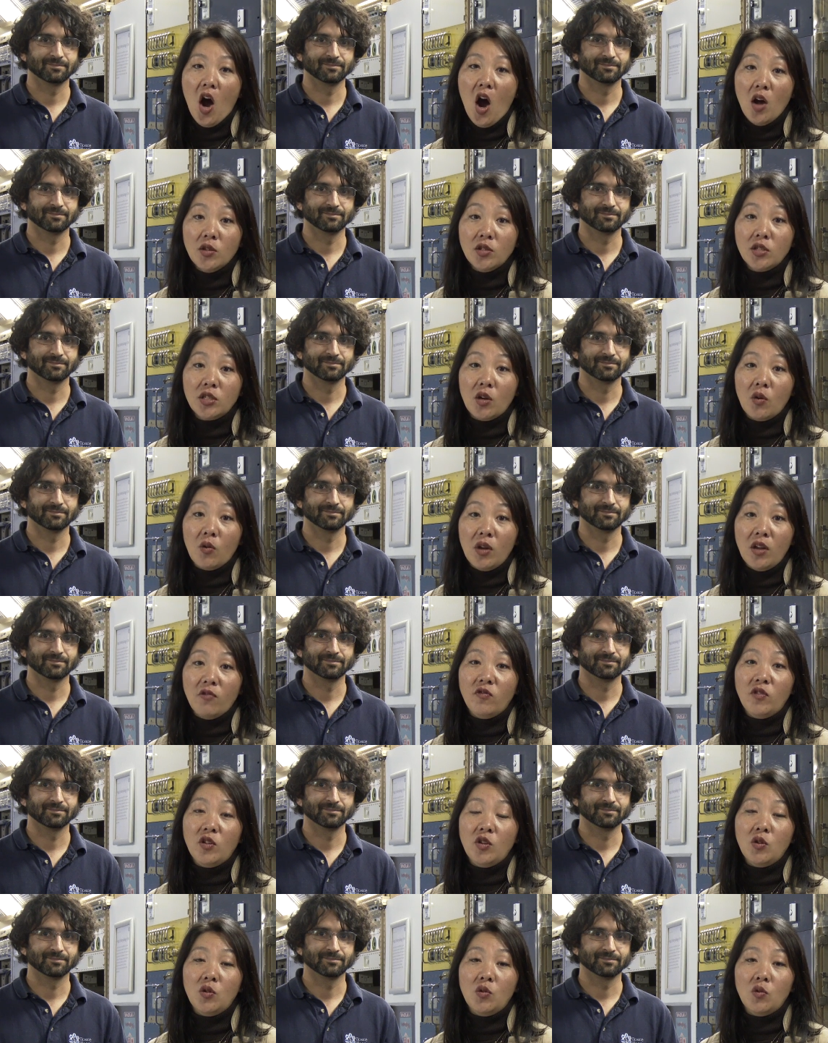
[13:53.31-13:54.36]
Speaker 1: Also,
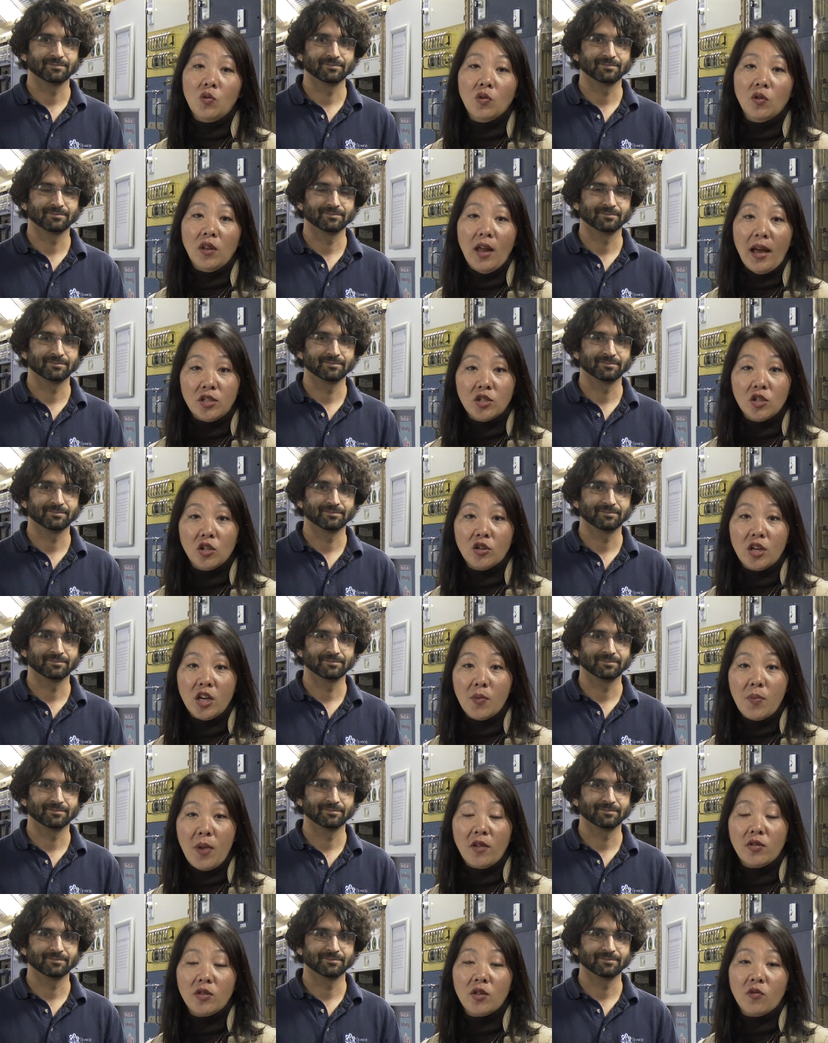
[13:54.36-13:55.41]
if you liked learning
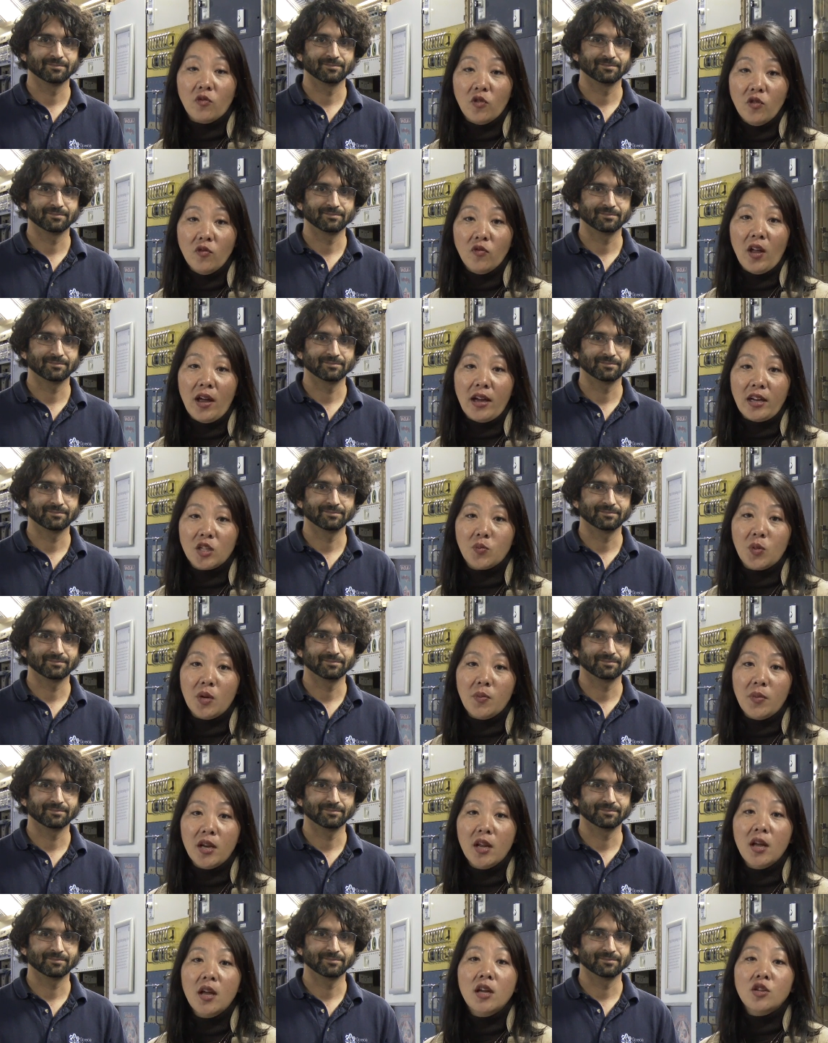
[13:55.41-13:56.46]
about the Fruit Fly
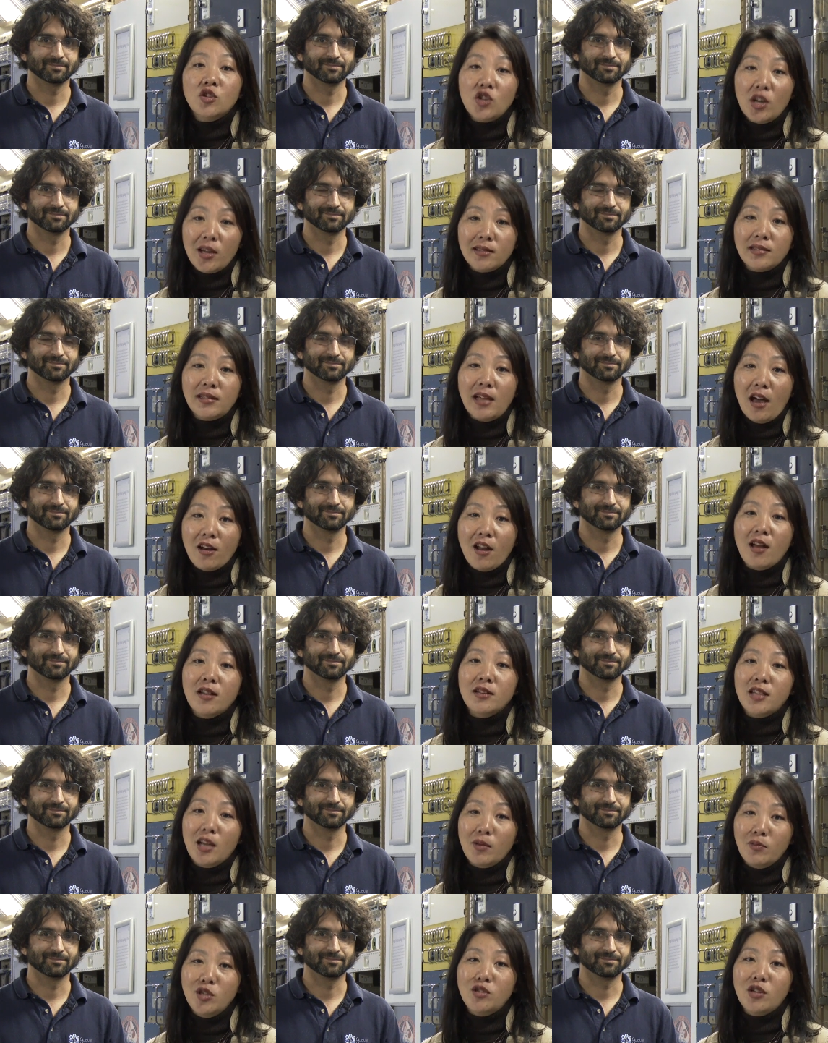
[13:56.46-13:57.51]
experiment, check us out on
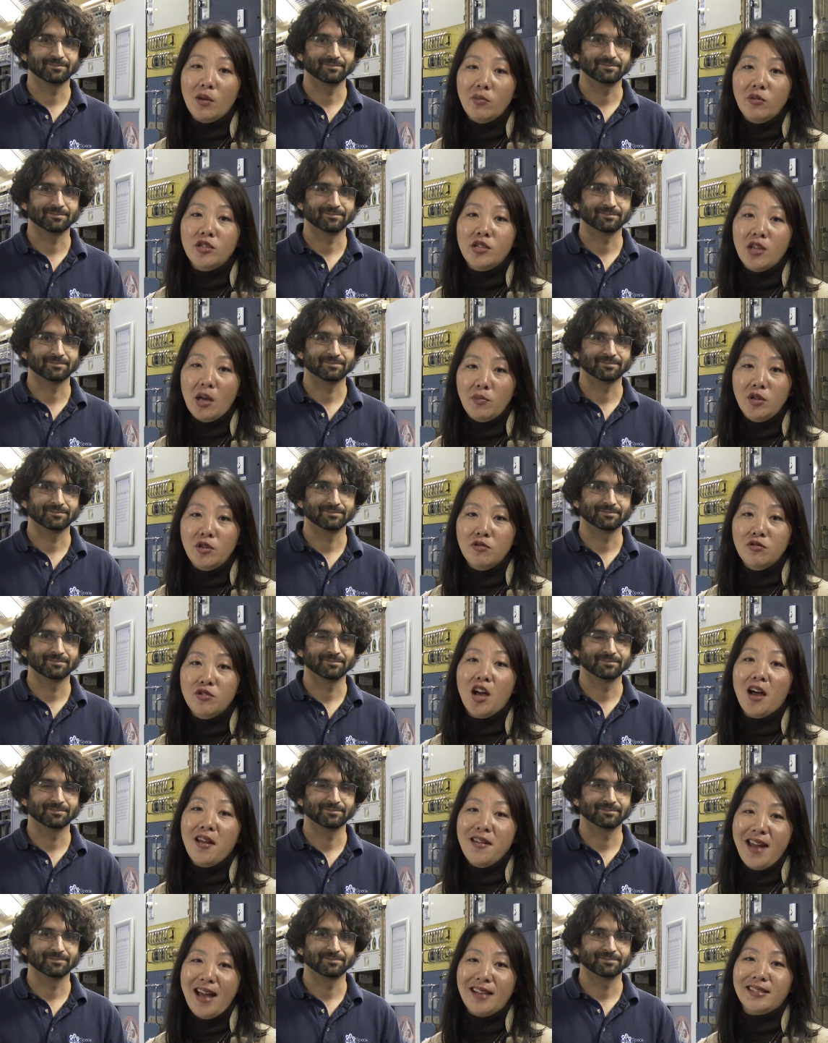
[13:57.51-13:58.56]

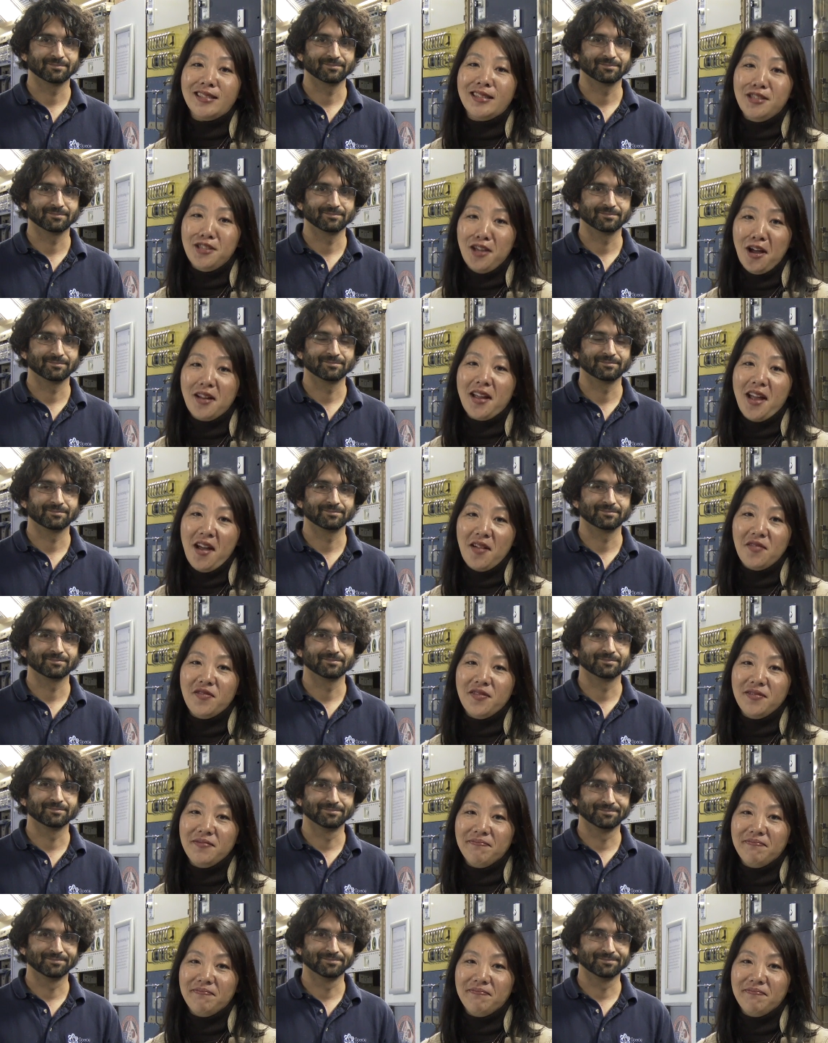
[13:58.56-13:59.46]
www.nasa.gov.